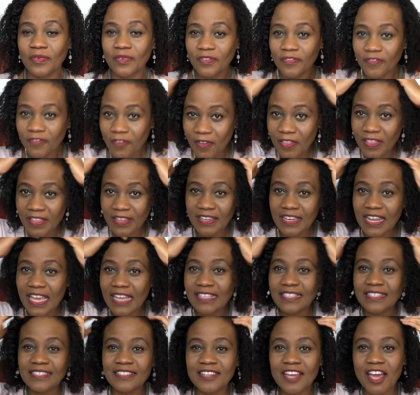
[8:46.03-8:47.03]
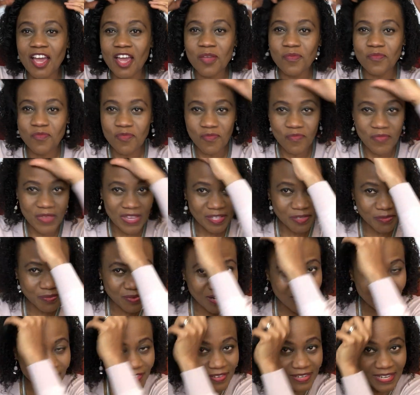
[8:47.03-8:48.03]
for the next time we meet, when I
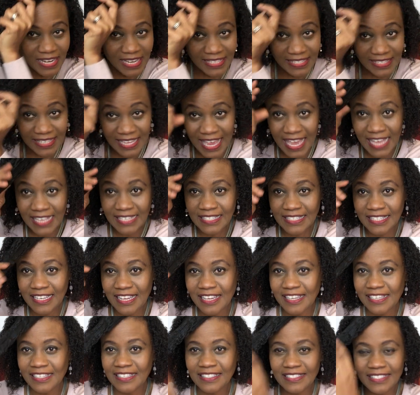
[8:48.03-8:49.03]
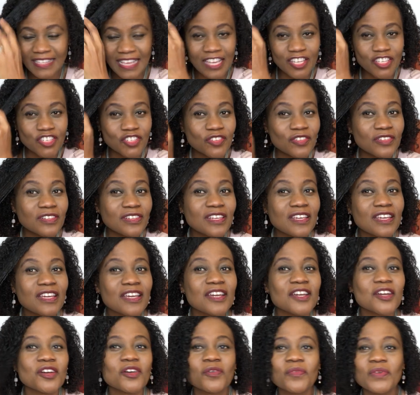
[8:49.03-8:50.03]
do a next hairstyle session,
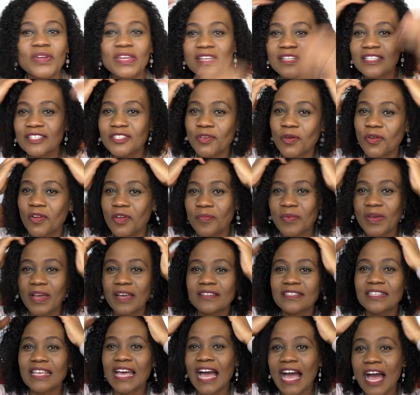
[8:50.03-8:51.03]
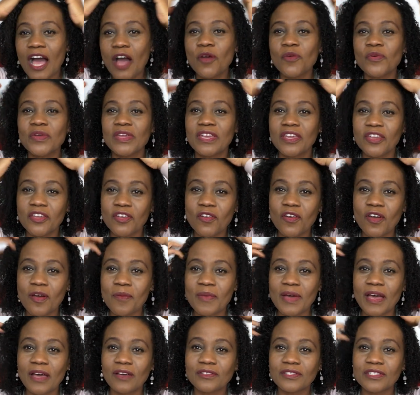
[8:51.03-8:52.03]
we can talk about how we can go
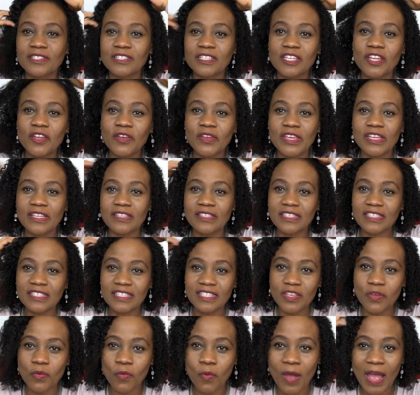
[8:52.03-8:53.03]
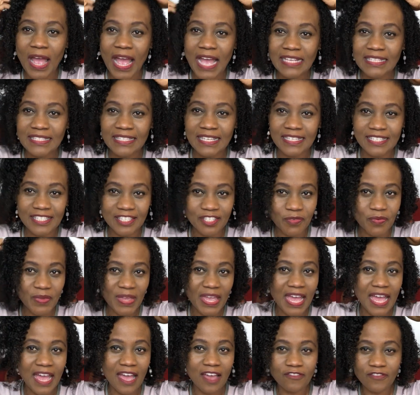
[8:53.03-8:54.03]
about looking to see what assets do we
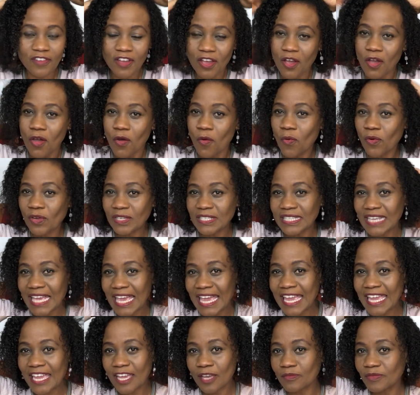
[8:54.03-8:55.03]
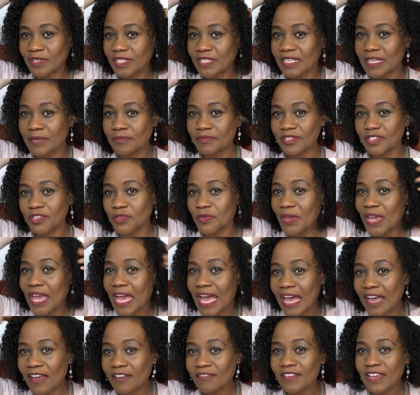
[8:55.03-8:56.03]
have, what income streams do we
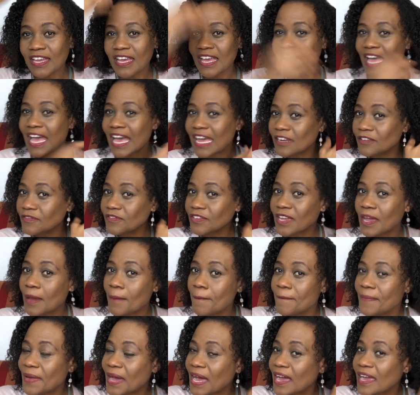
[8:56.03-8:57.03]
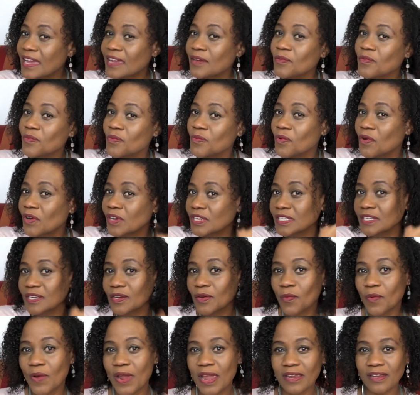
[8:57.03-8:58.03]
have, and if you can't buy one
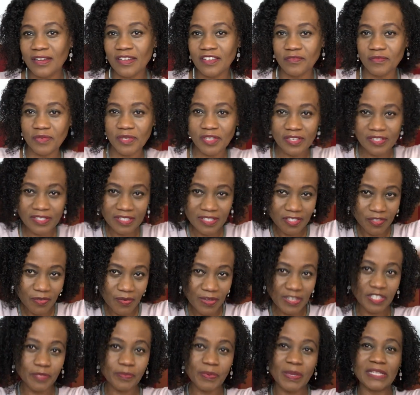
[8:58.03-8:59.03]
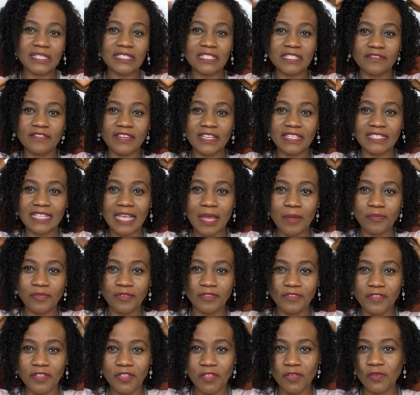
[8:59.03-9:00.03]
where you live because it's so expensive, example
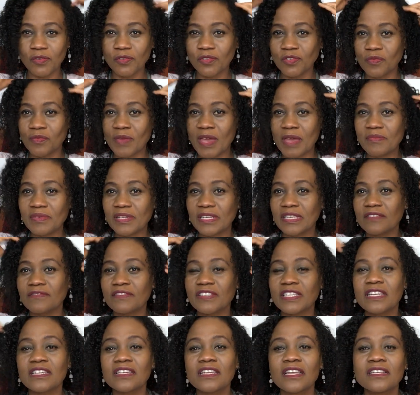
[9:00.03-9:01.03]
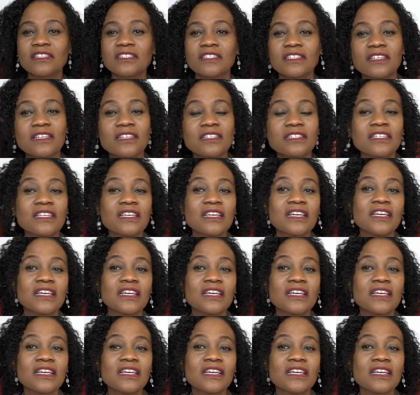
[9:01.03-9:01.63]
for those who might be living in London,